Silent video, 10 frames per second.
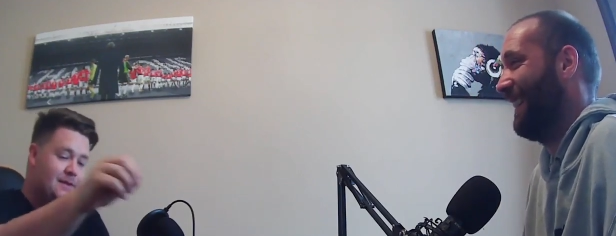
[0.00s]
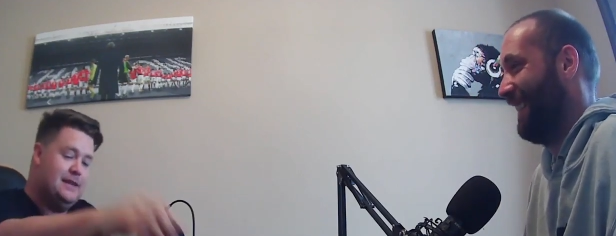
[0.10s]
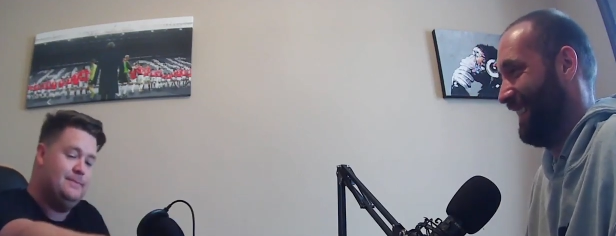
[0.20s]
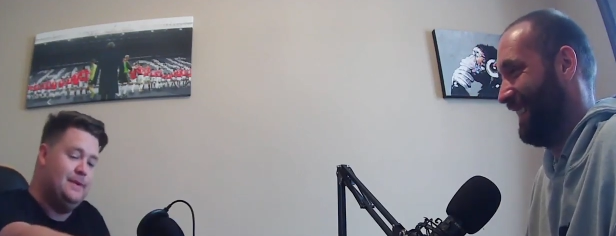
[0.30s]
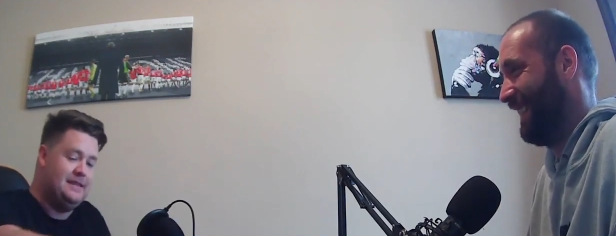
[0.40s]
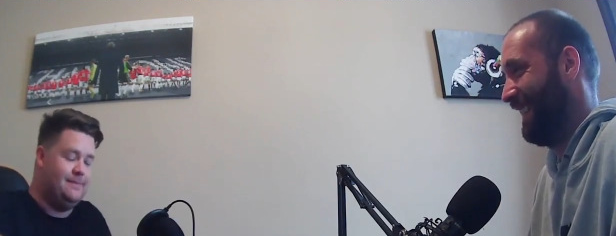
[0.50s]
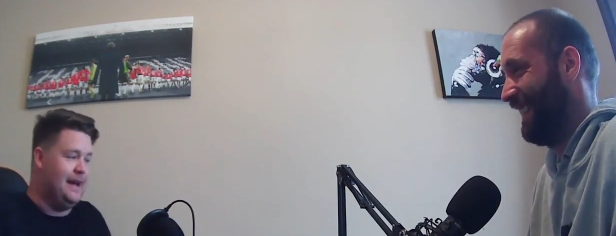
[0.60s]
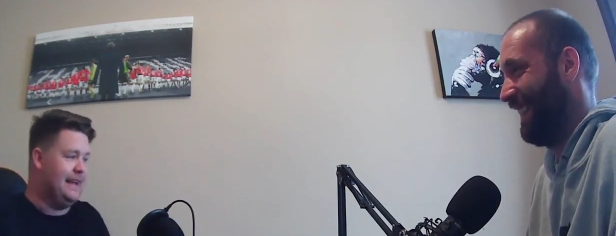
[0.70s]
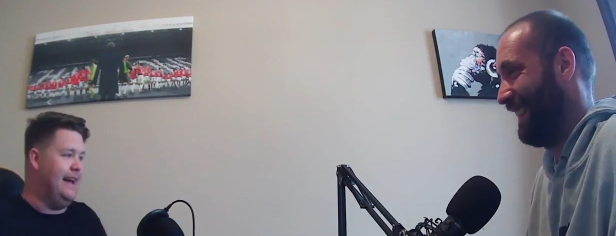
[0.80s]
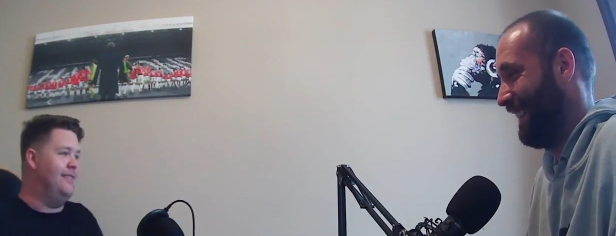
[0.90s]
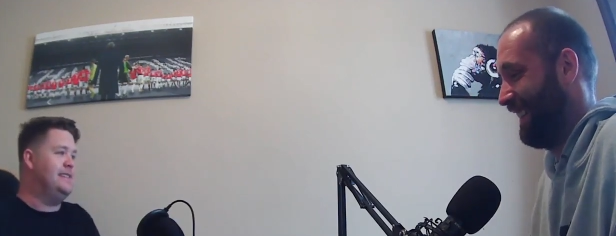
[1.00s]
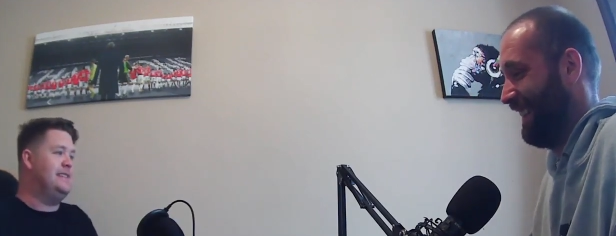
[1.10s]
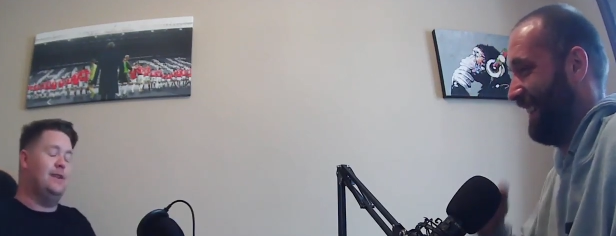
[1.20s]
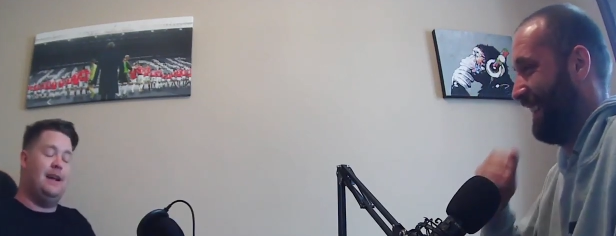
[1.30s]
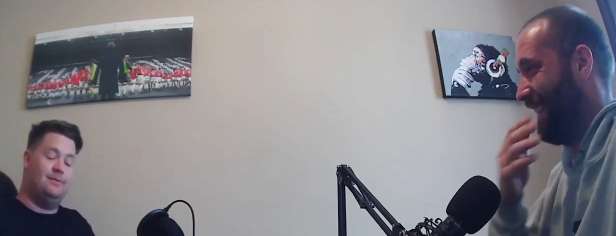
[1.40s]
Speaker 1: spits it back out and then
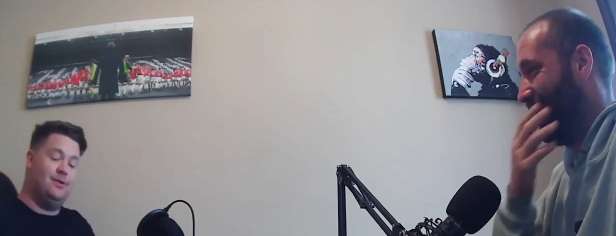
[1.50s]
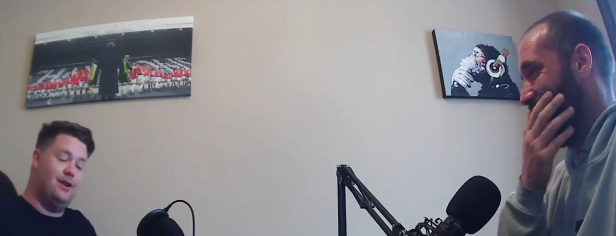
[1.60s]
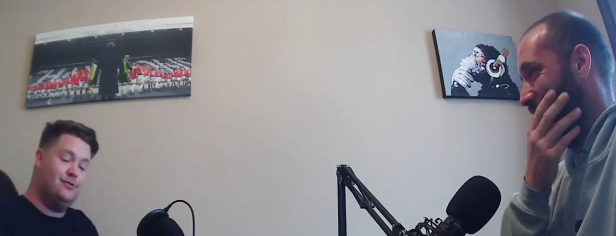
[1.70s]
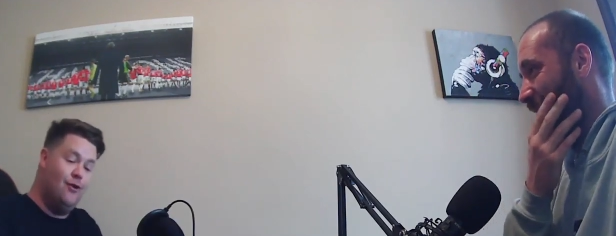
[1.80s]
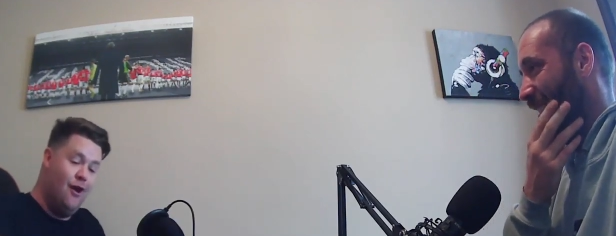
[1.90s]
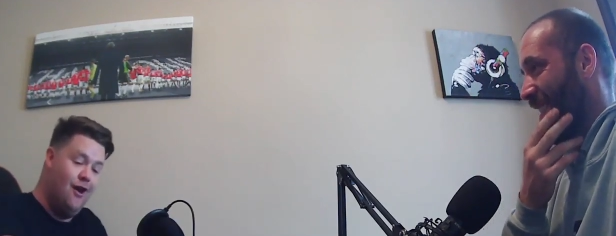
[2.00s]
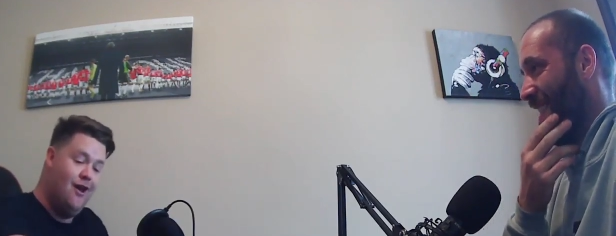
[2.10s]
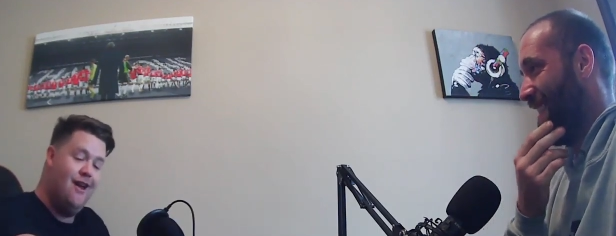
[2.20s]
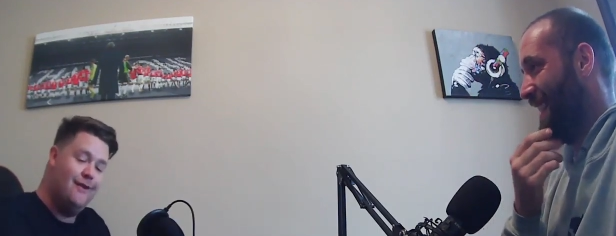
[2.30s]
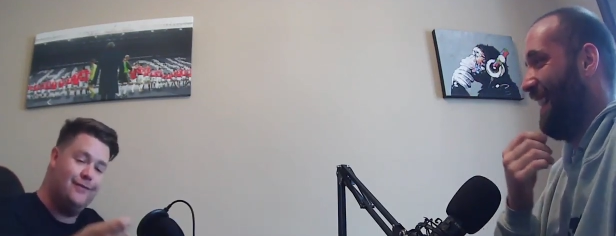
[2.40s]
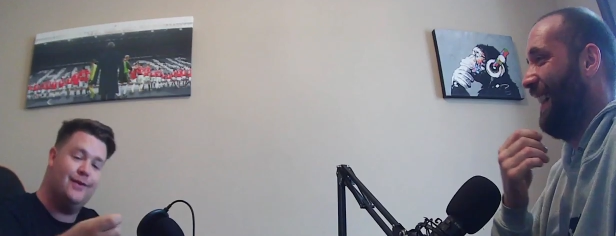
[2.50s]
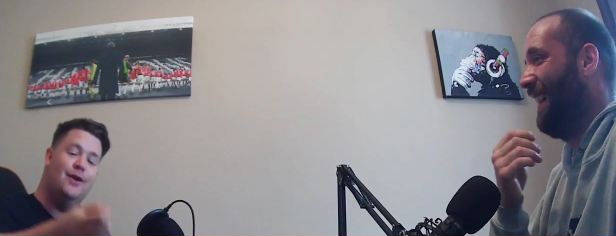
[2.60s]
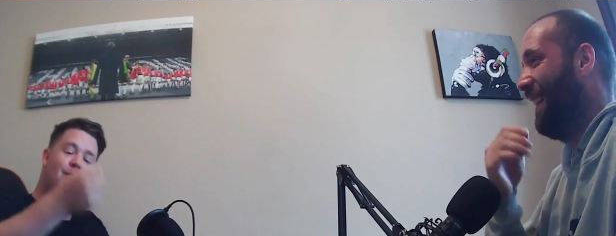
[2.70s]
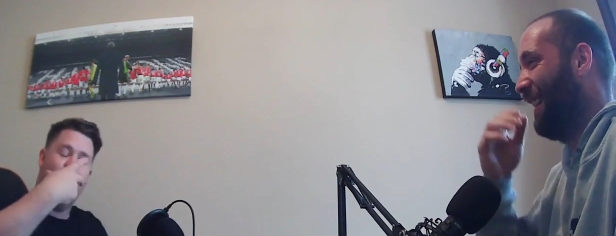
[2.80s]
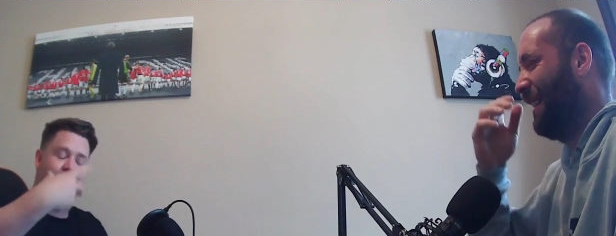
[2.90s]
someone comes along and goes
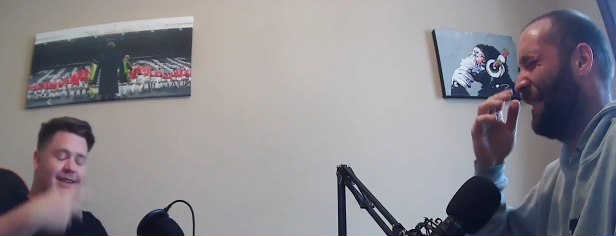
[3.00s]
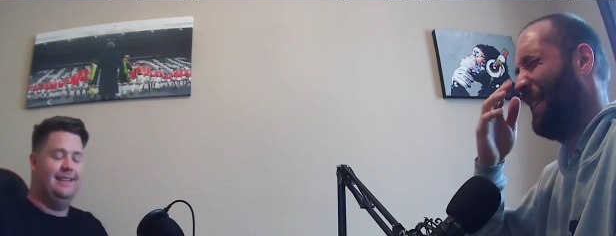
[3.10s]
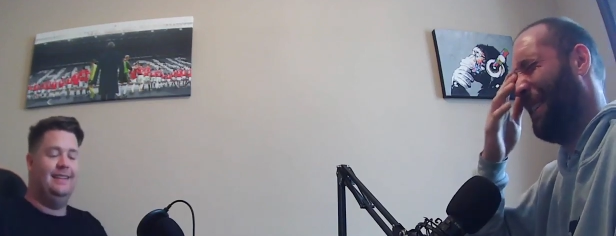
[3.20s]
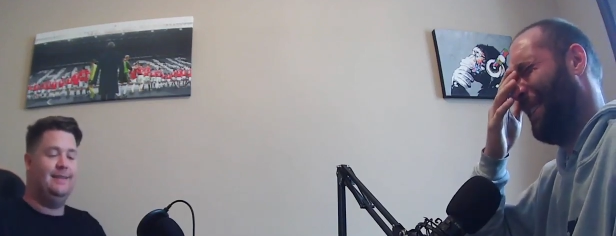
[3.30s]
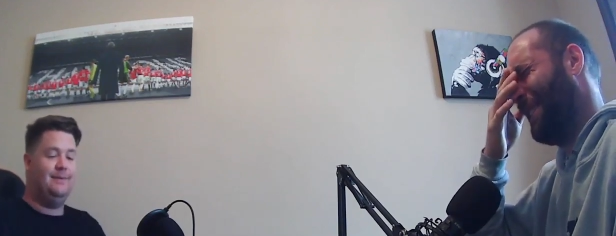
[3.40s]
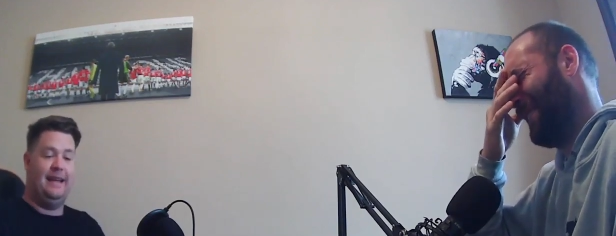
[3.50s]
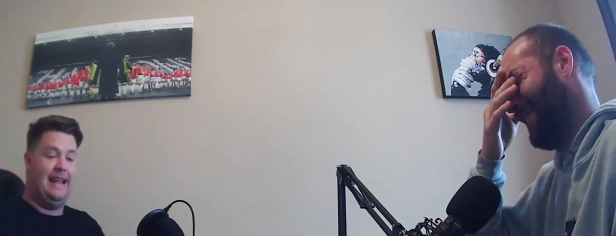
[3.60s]
food mate